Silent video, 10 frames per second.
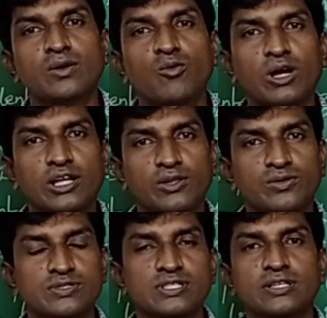What are
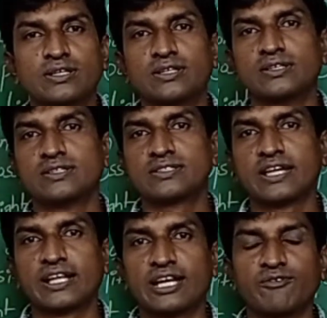those
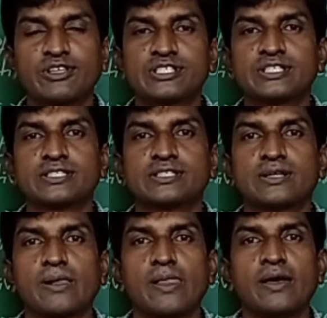sign conventions?
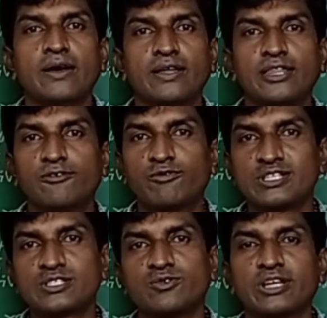The
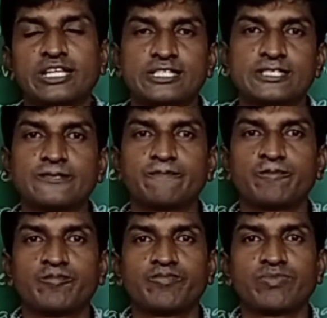first one is
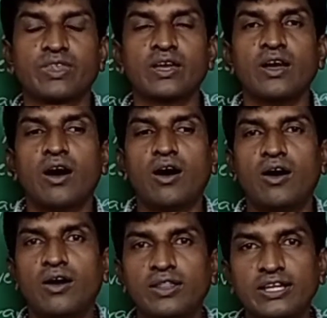
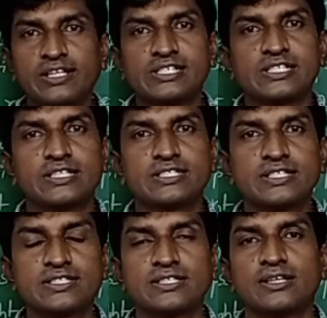all the
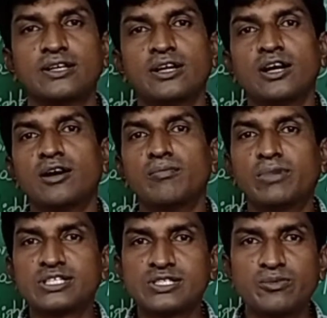distances
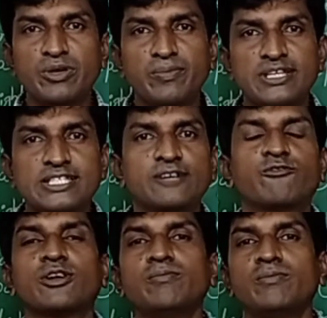must be measured
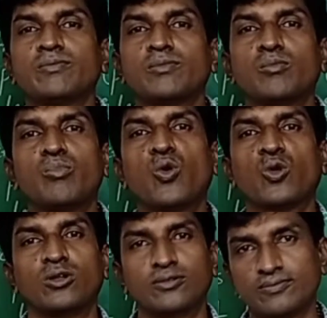from pole.